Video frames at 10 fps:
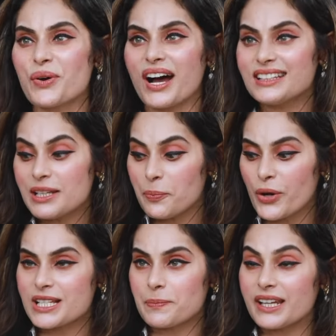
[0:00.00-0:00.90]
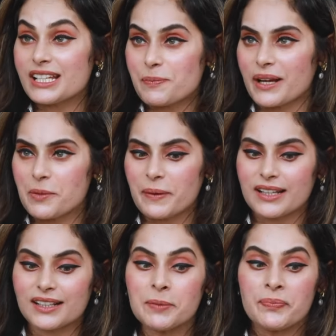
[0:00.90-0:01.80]
so adi po experience
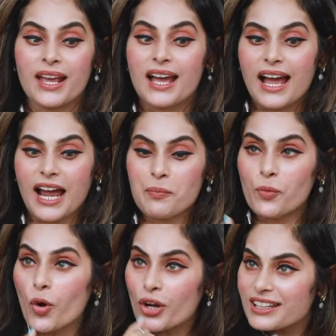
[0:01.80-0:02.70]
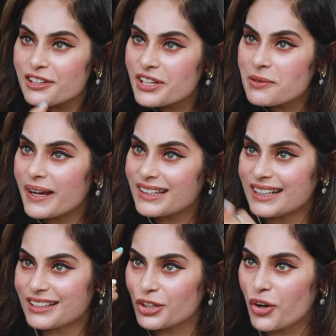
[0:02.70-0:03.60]
panna I'm more living by
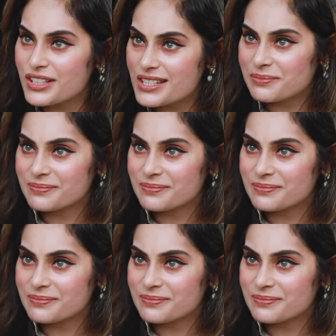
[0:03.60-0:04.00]
that thought